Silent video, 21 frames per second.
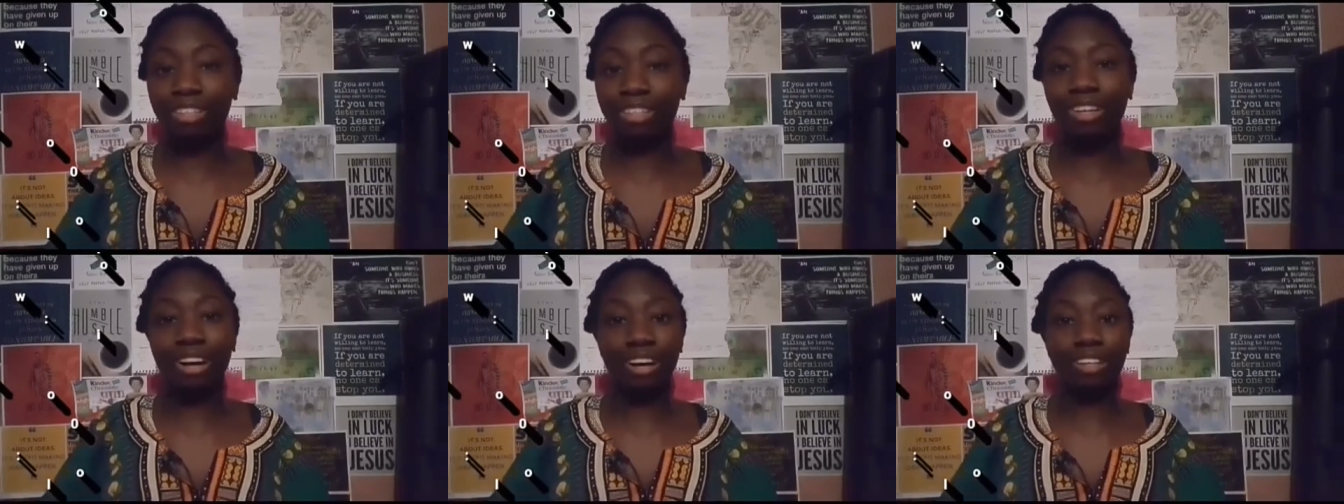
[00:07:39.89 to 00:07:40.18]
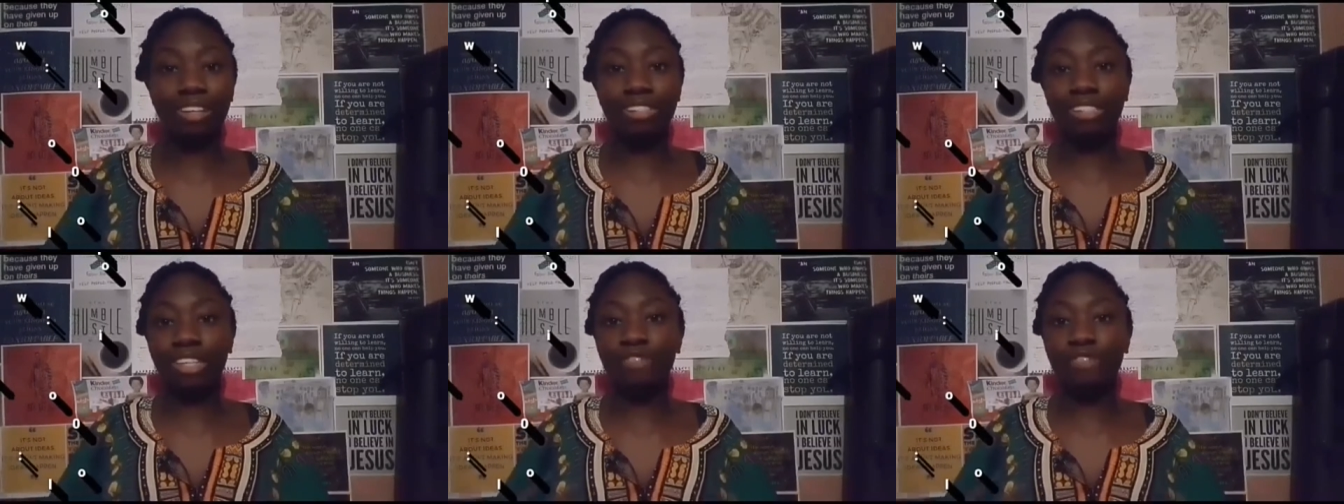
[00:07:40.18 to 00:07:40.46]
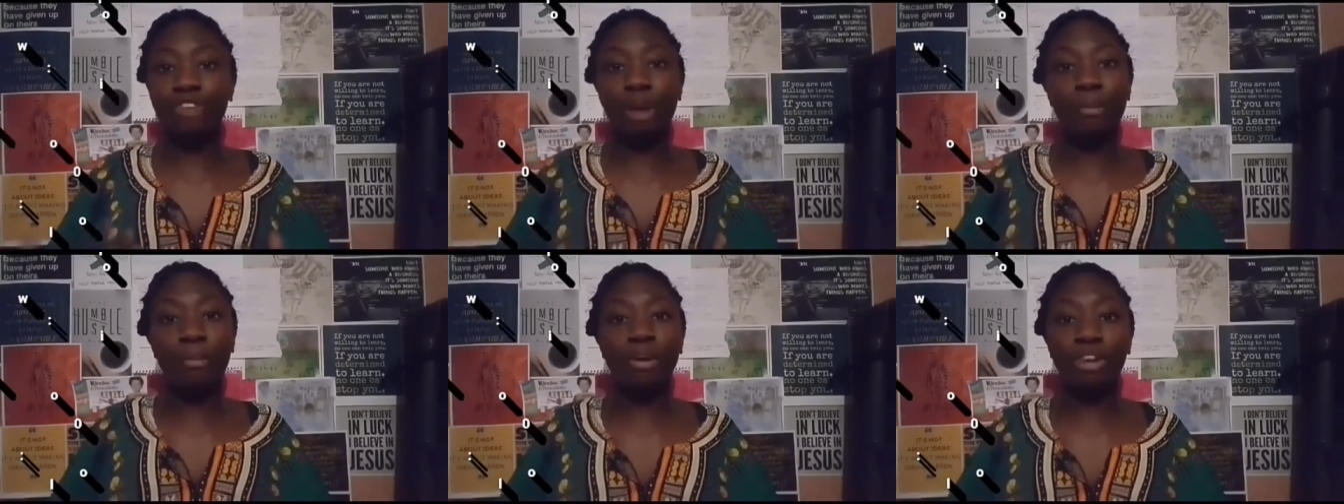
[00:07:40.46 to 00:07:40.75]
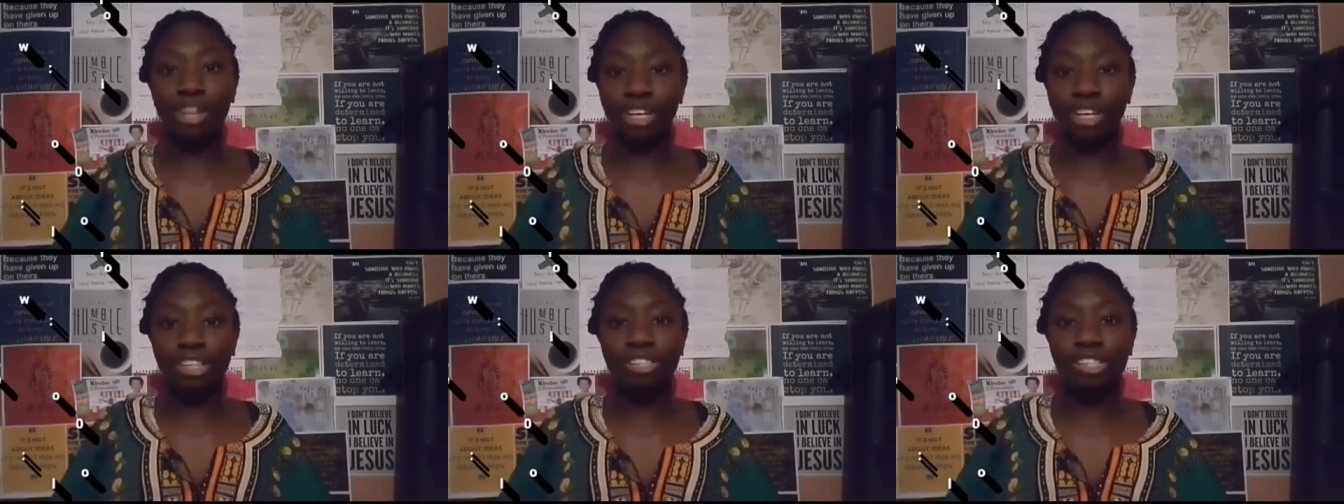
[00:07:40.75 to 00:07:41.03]
Because if I'm
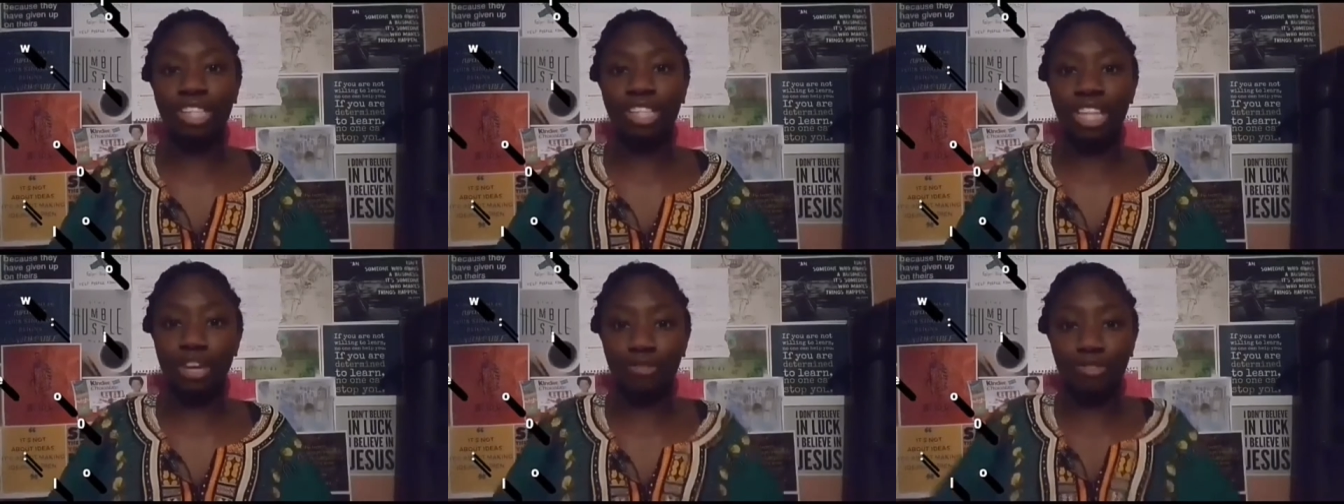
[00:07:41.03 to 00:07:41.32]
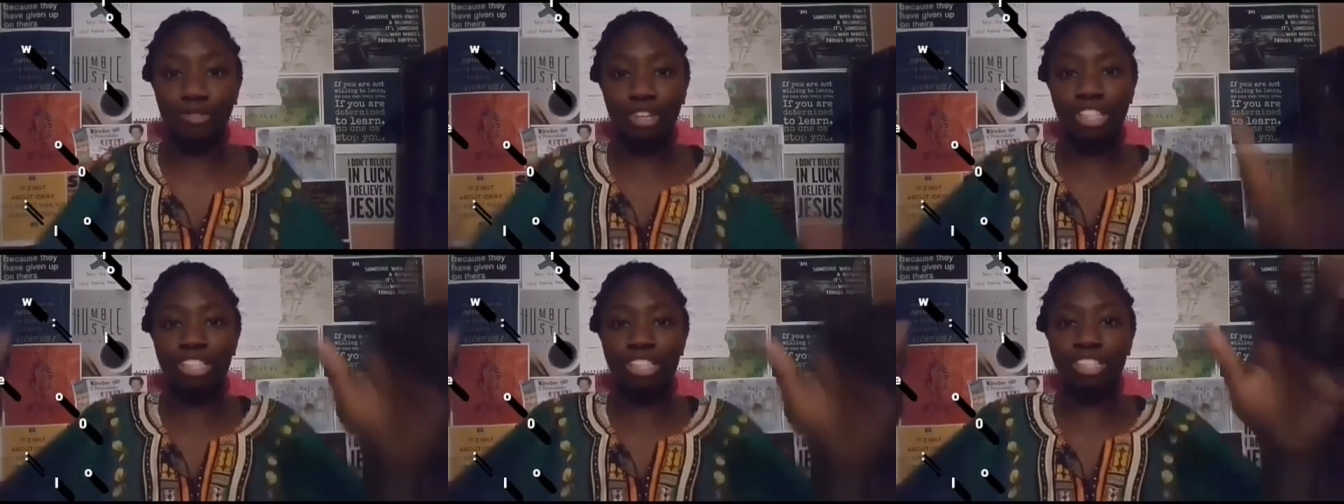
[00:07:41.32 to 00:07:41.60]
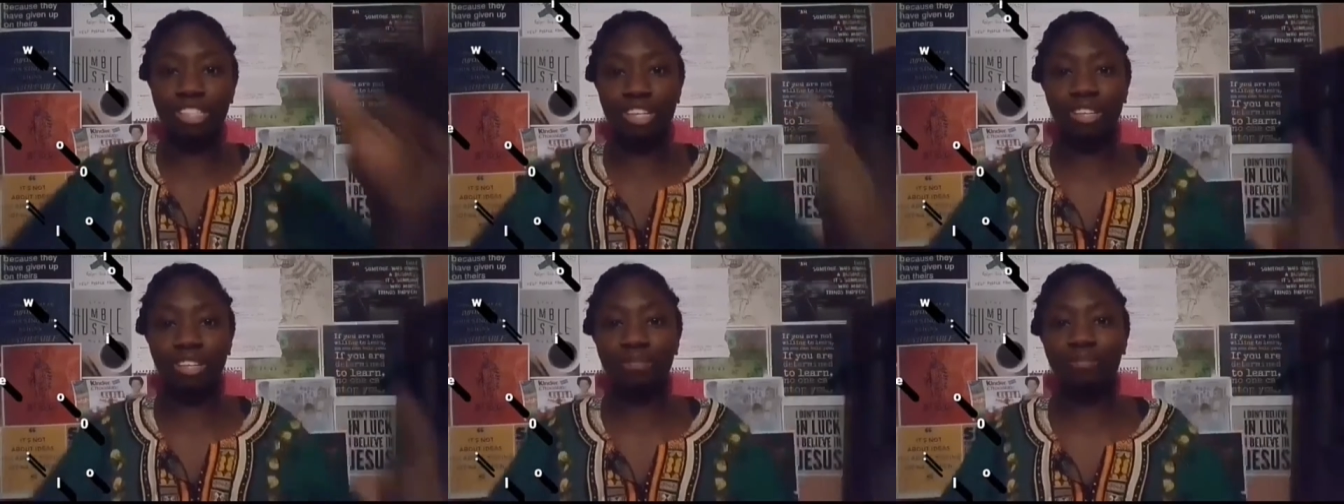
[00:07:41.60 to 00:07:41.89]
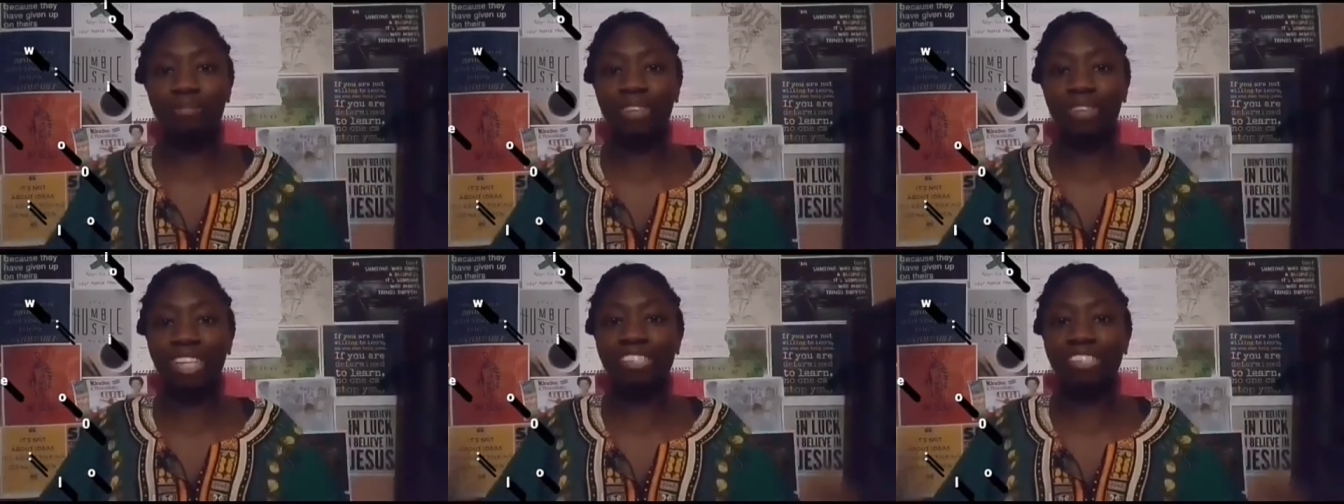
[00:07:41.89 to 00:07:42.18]
honest, there is
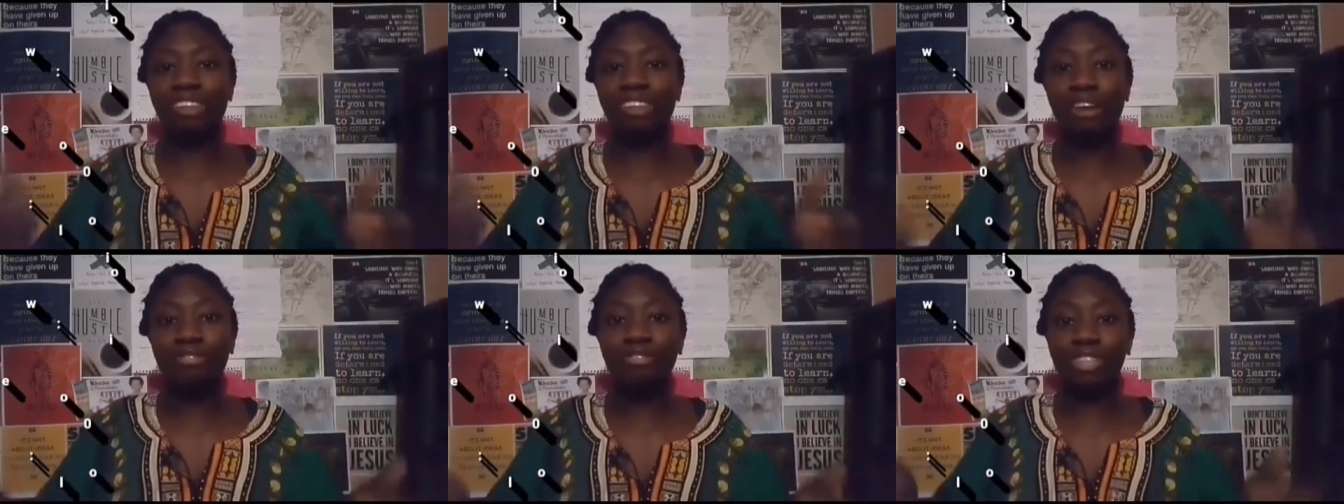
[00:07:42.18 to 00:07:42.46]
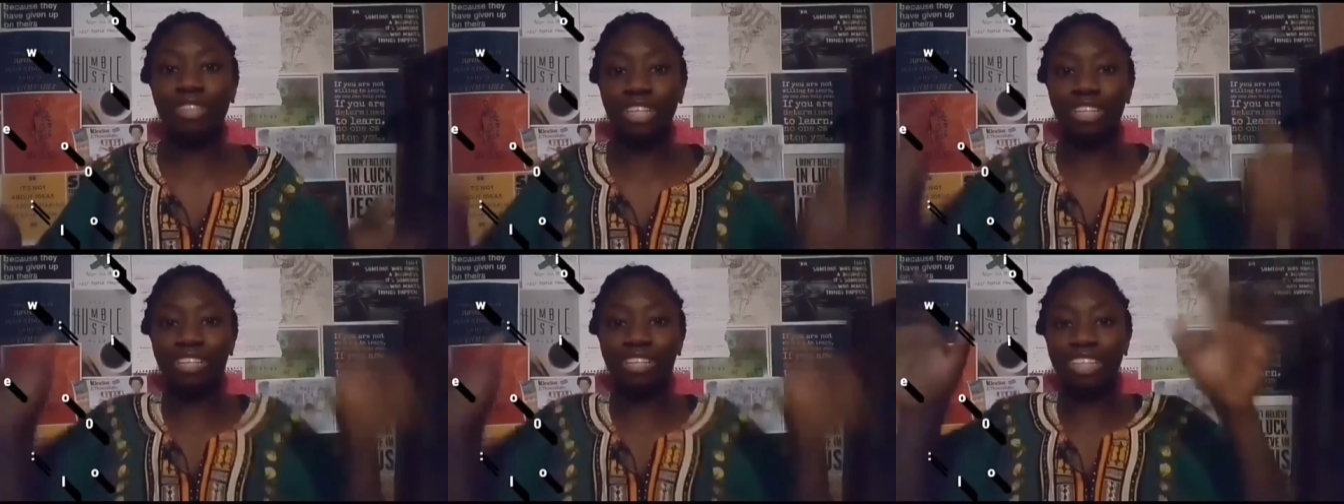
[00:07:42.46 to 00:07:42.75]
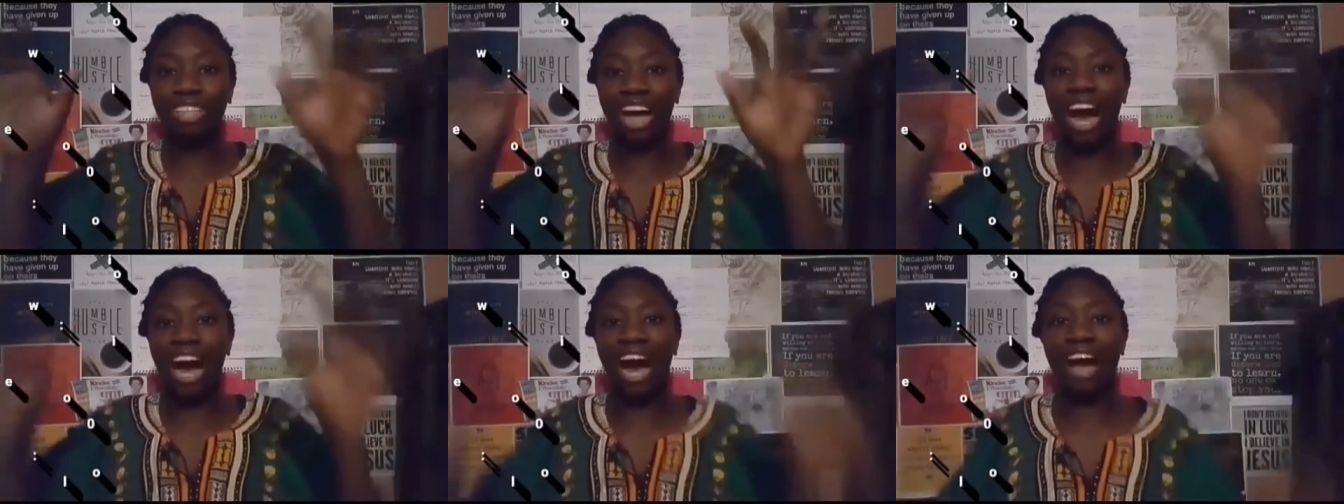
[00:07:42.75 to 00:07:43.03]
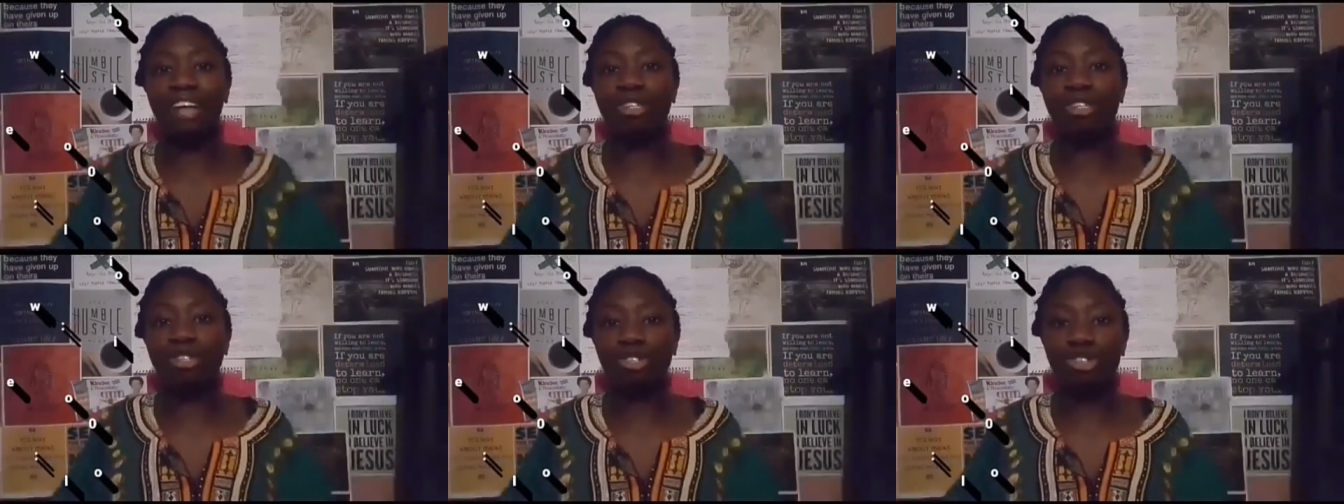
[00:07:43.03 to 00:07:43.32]
SUFDY
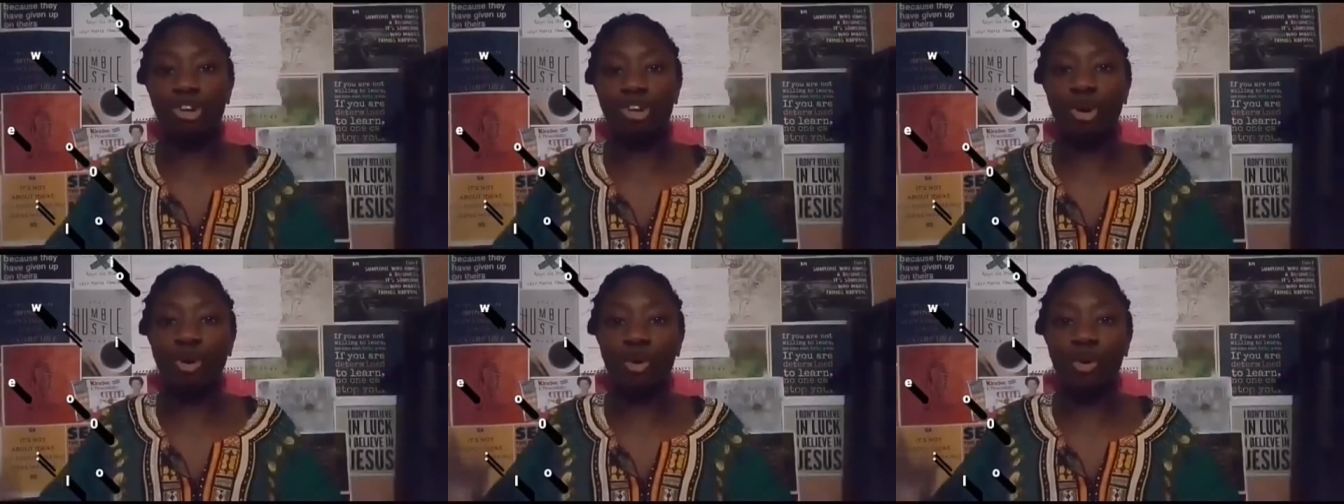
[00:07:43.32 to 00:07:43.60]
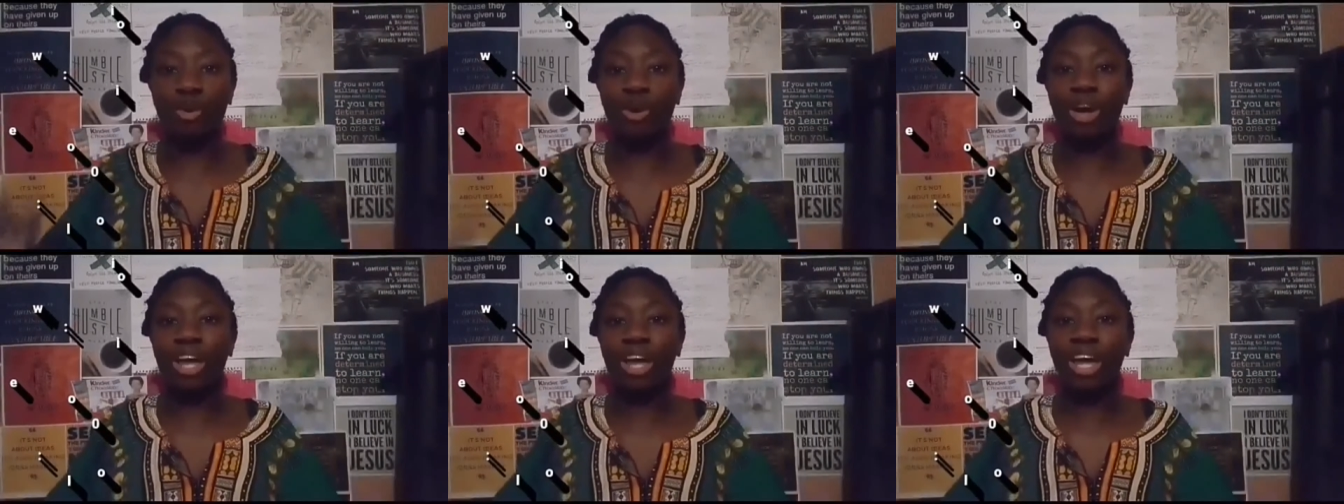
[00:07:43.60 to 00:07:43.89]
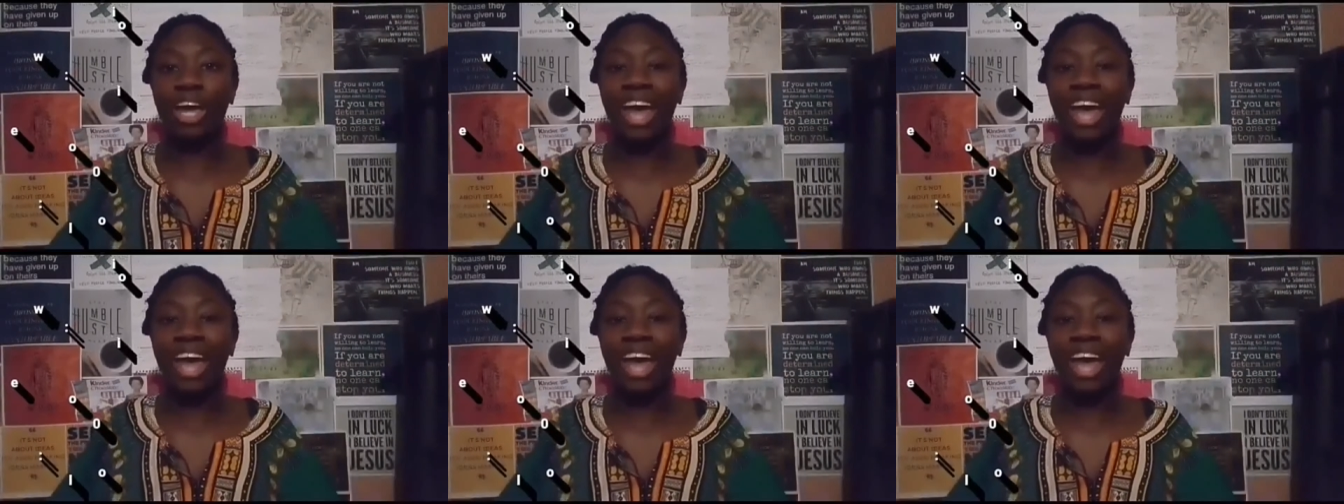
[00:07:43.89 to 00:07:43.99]
has no